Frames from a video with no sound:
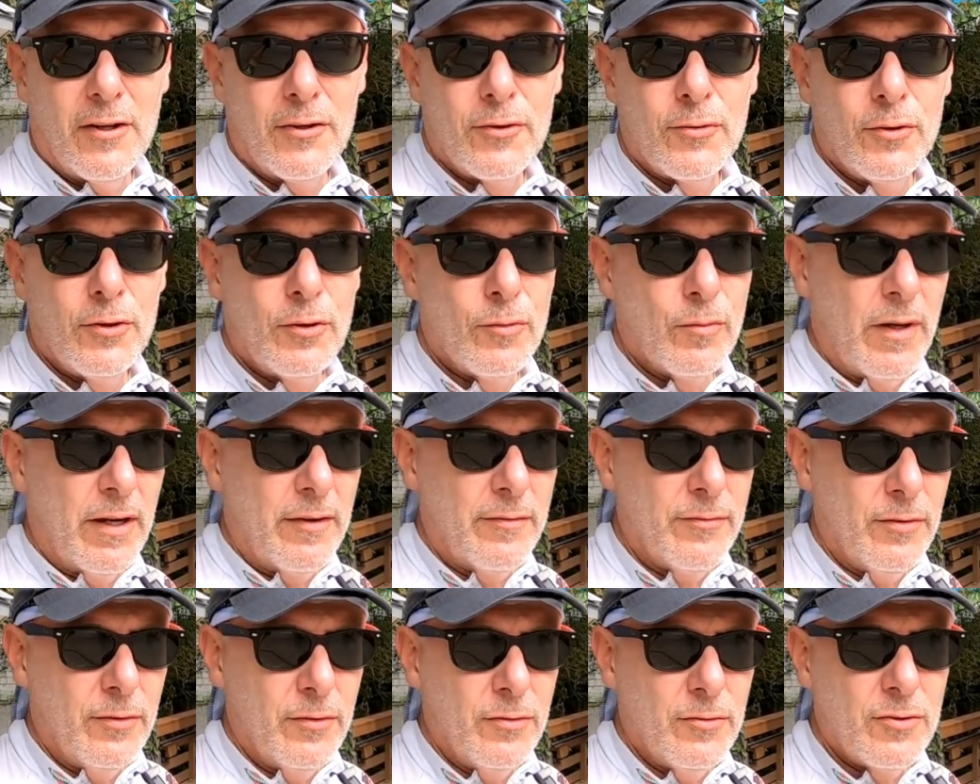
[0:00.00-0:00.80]
through the
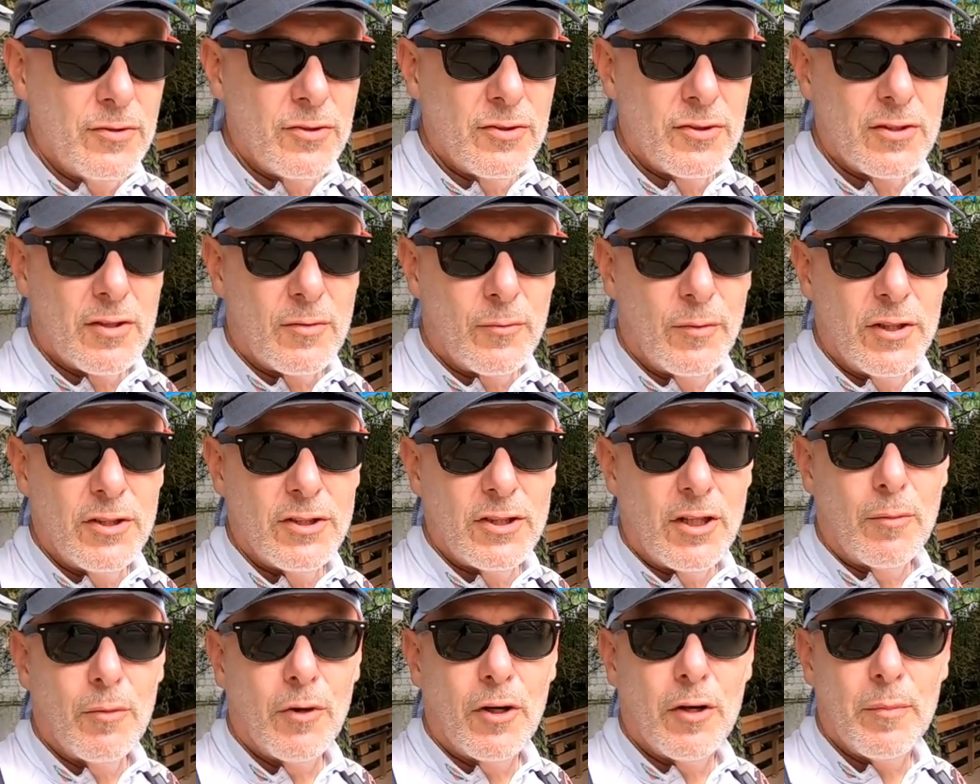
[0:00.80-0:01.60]
refuge,
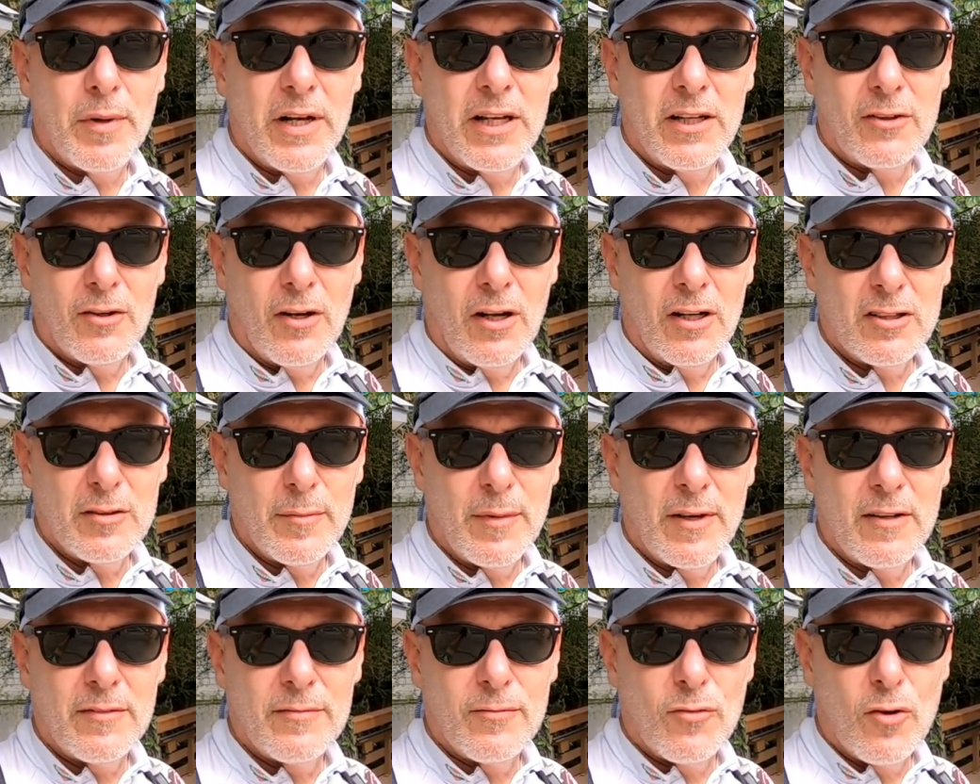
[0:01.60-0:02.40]
which I'm going to bike on. It's
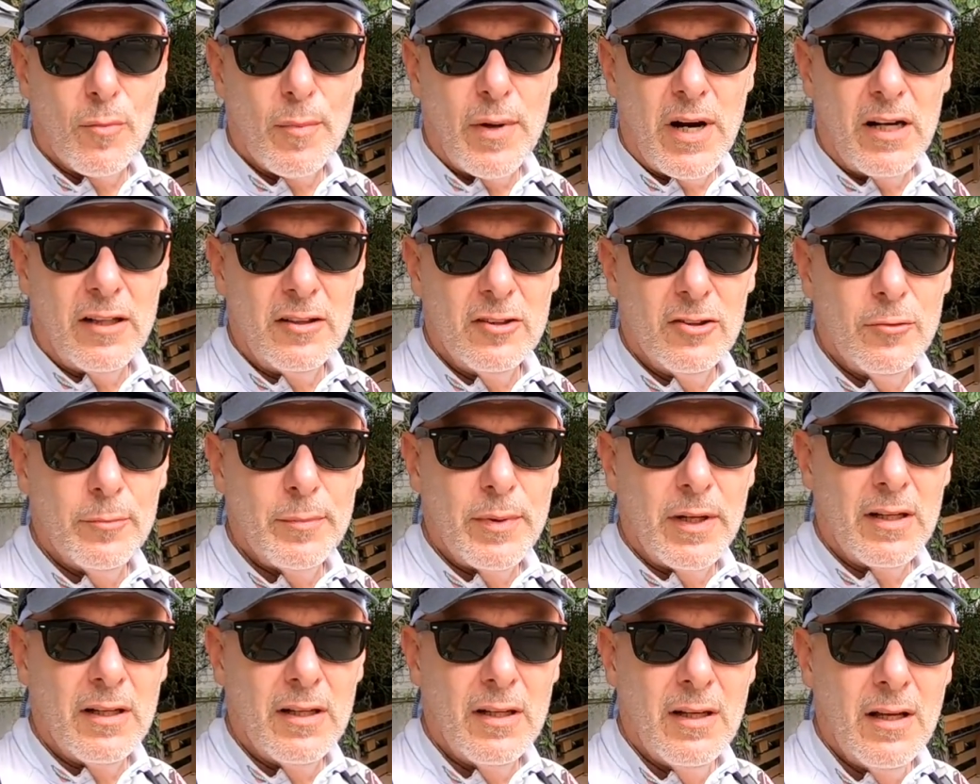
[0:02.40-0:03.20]
about a 4-mile loop,
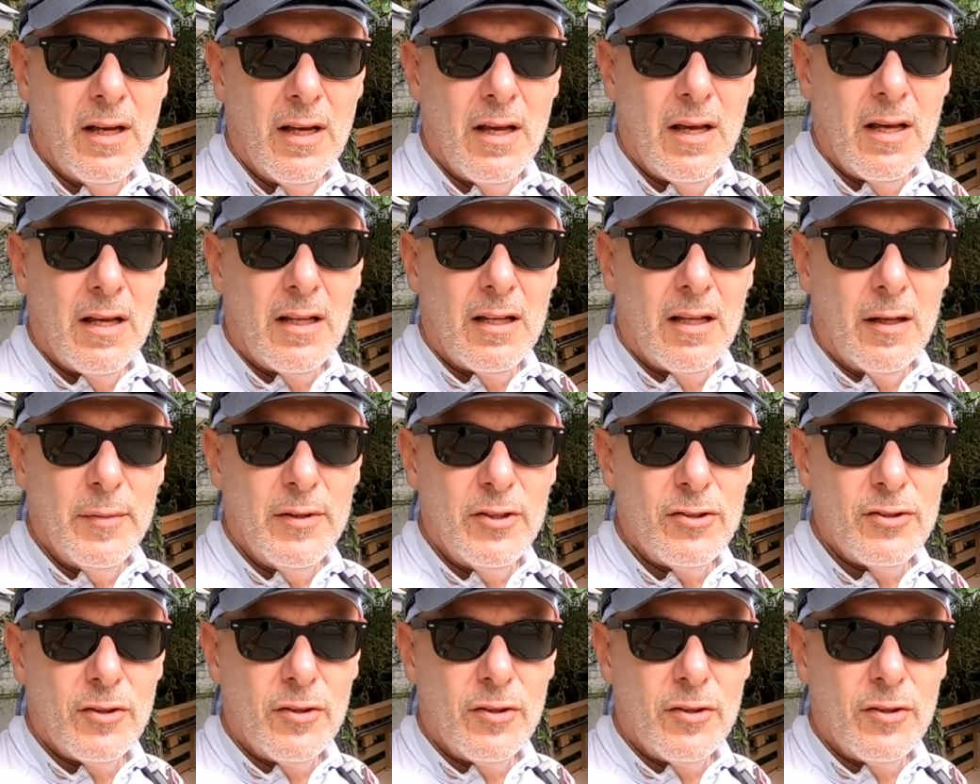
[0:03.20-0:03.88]
but let me